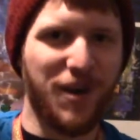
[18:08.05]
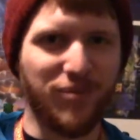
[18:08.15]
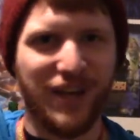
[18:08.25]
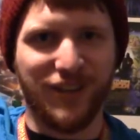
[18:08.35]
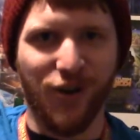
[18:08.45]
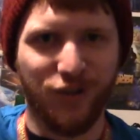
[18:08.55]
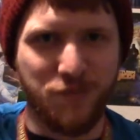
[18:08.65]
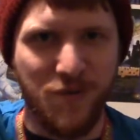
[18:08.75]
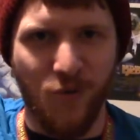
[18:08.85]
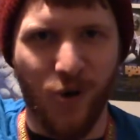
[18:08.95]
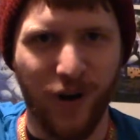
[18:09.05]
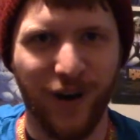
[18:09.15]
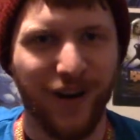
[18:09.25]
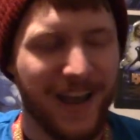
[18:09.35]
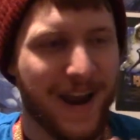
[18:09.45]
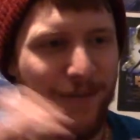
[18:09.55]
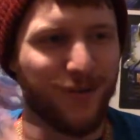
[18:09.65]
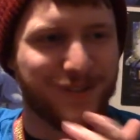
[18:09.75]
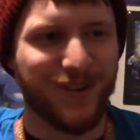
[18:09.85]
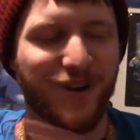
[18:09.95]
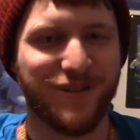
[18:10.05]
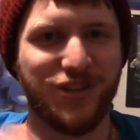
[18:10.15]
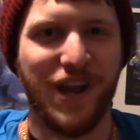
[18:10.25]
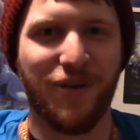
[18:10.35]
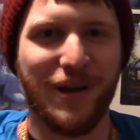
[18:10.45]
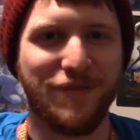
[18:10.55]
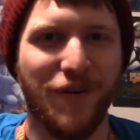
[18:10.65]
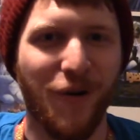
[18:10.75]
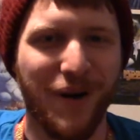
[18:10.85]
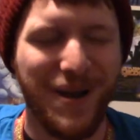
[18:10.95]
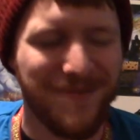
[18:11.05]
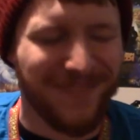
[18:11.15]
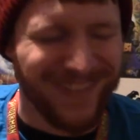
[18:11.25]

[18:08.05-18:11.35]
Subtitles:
up like the Ultimate Warrior, and everyone started cheering for him.